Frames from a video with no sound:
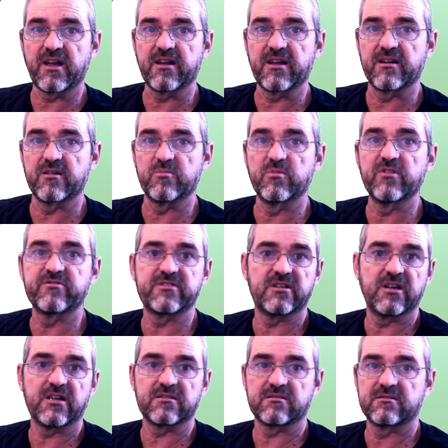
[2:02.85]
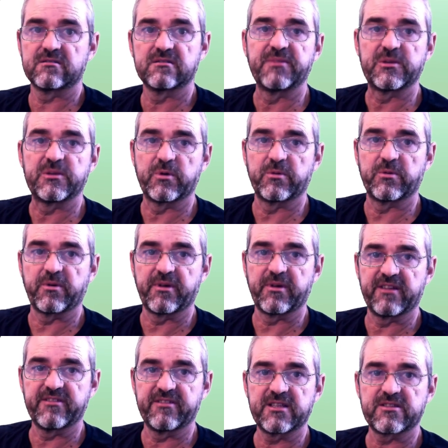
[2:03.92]
tiger moved a lot between
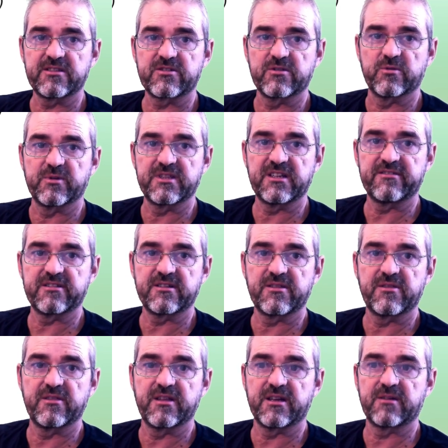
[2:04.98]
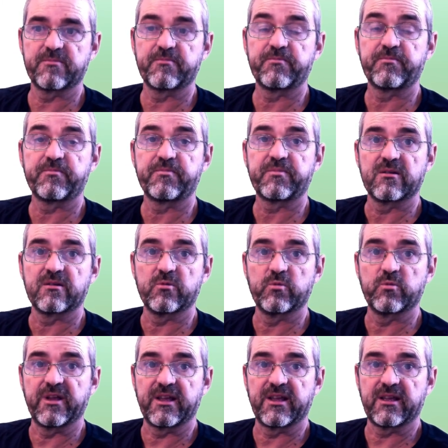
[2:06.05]
roaring events or whatever, then
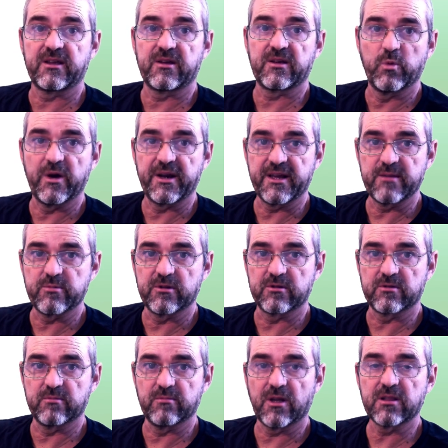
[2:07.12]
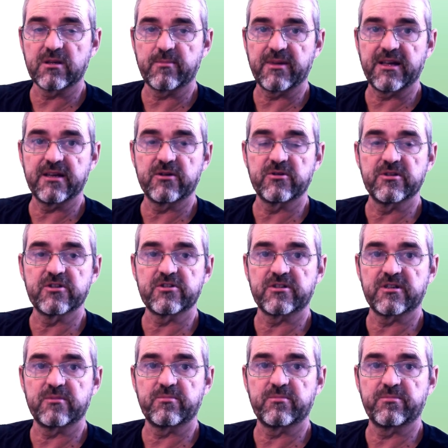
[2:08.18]
we were able to multiply
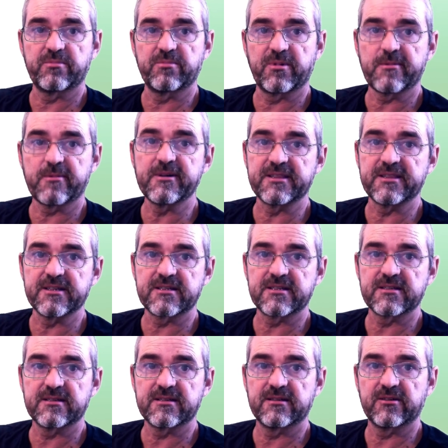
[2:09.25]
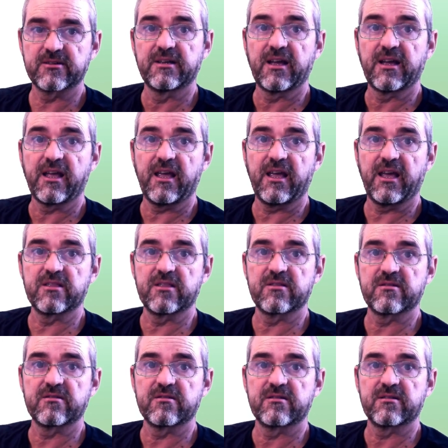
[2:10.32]
conditional probabilities
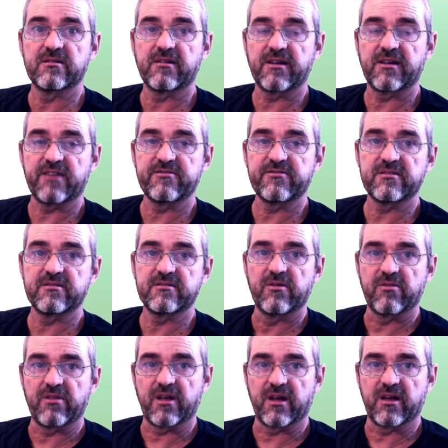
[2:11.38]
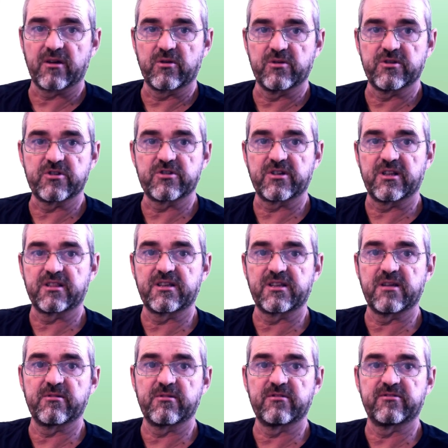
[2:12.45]
and craft the conditional
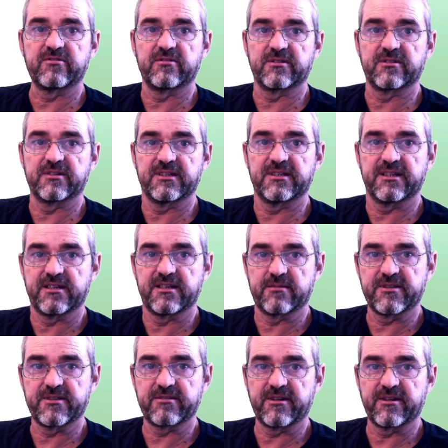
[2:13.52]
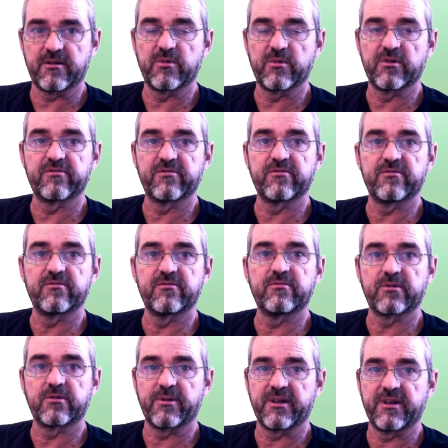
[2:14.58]
table for an arbitrary number of
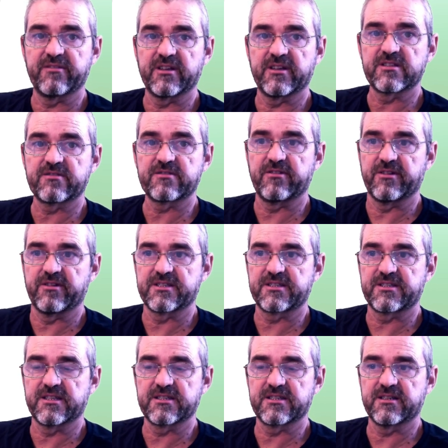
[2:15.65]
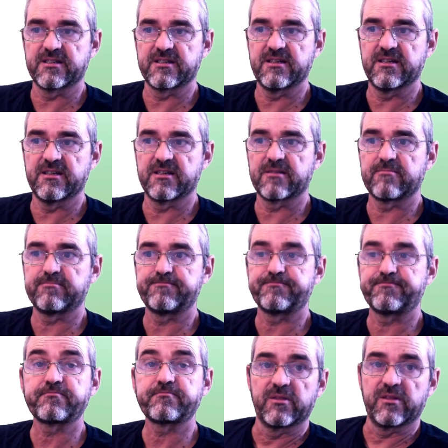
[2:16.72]
roaring events. For instance, in here,
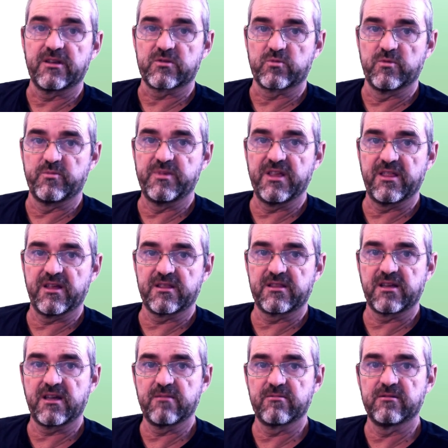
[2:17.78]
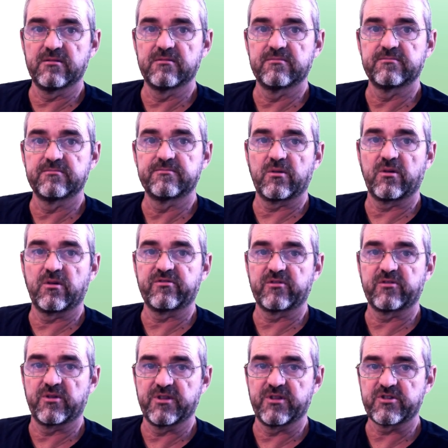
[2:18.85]
this would be the table
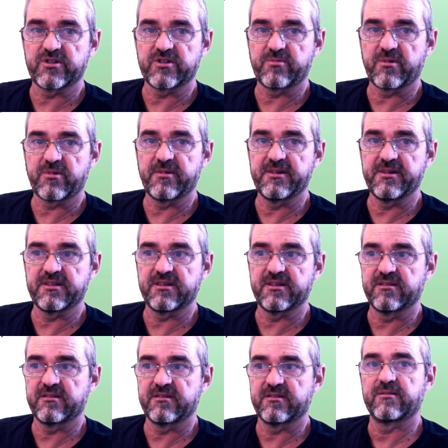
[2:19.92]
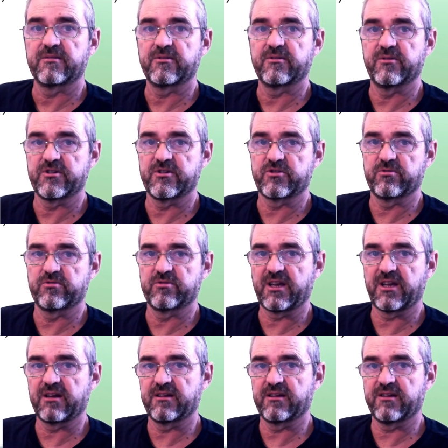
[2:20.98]
of conditional probability, condition to
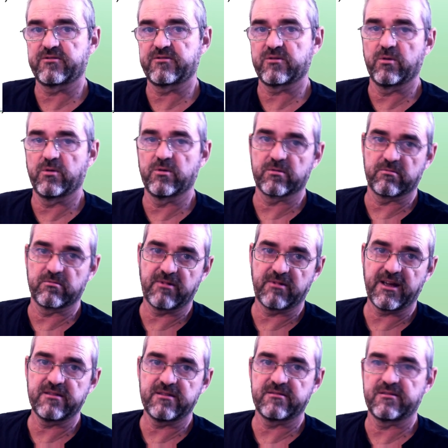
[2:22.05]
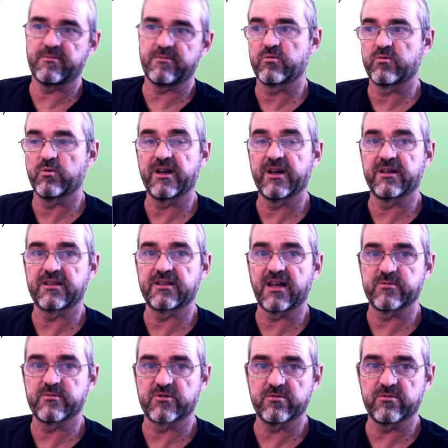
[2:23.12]
tiger left or right, the 1
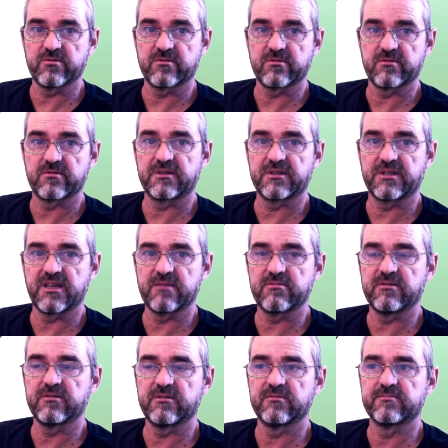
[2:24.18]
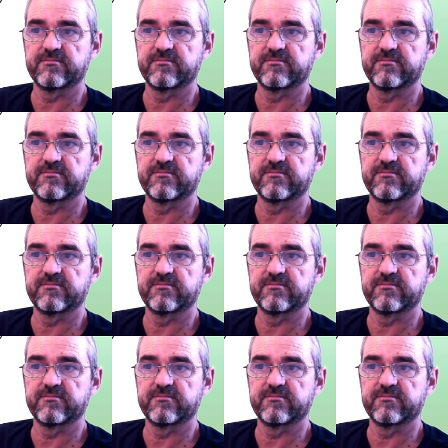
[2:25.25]
times 2 table.